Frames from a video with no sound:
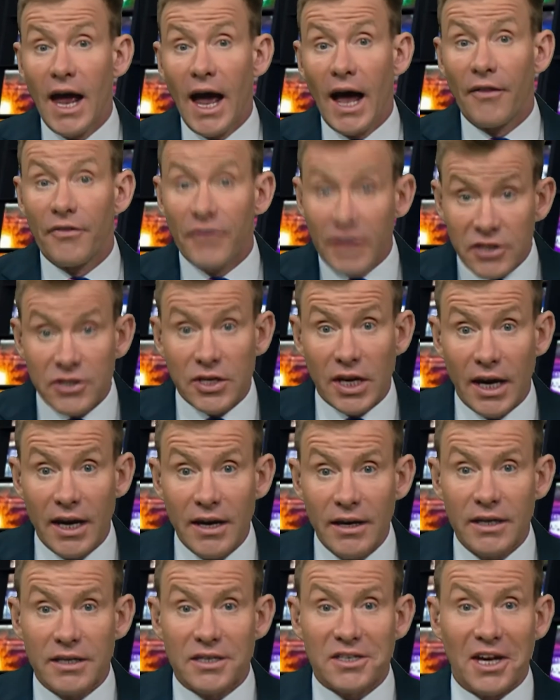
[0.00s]
and this
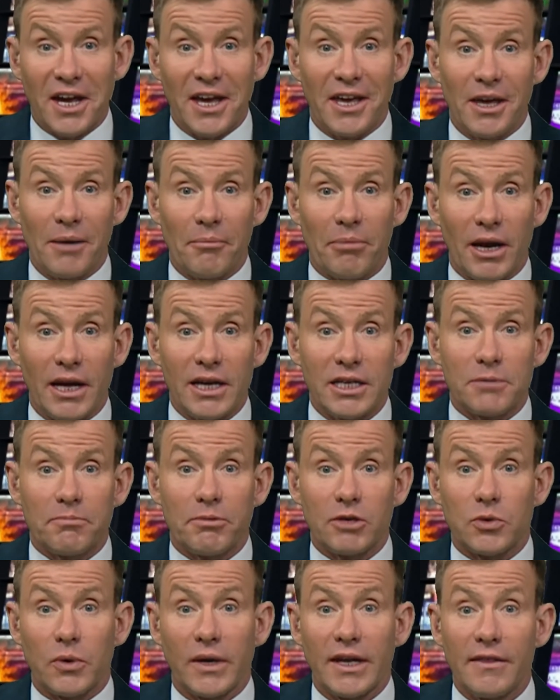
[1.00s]
year it's taking place
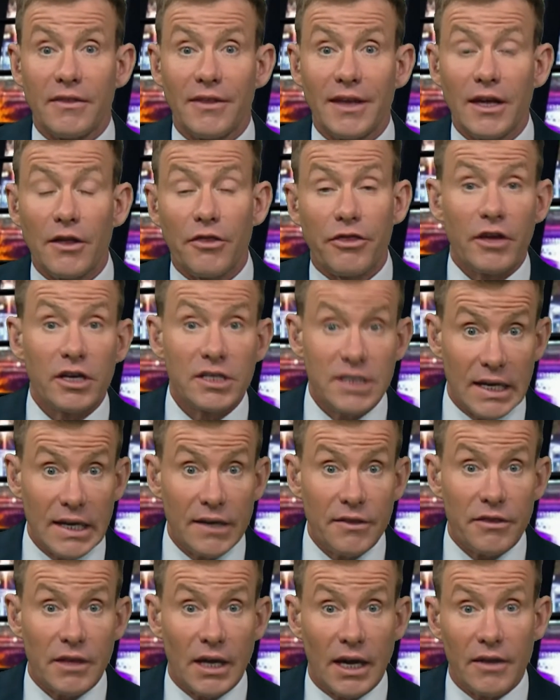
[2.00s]
between the
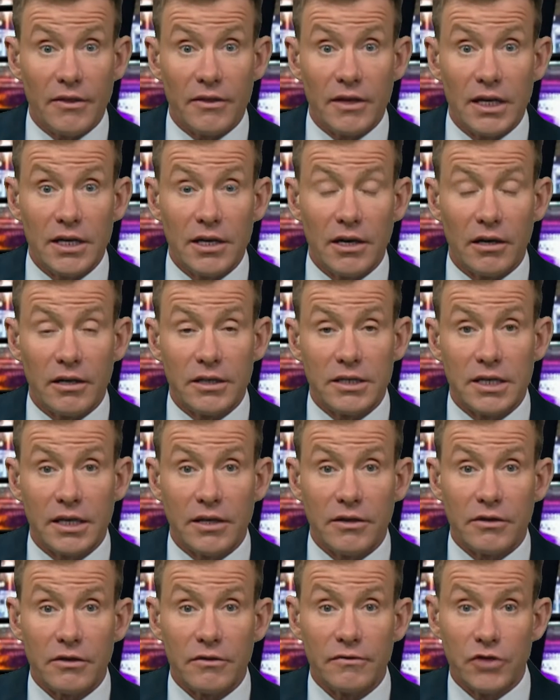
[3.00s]
13th and the
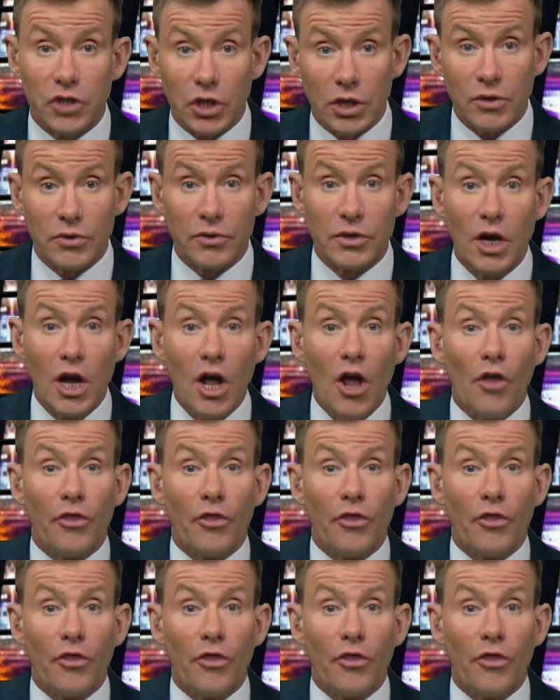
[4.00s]
19th of June.